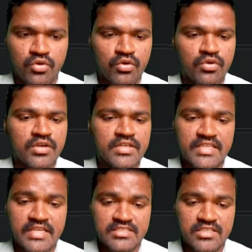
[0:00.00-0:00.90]
So
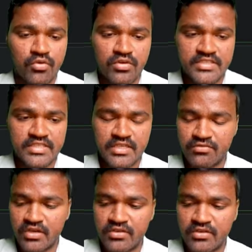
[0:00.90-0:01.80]
that is the whole thing
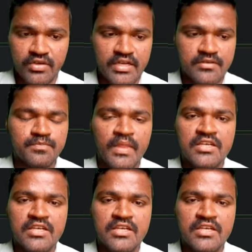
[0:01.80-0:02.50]
that what we have done.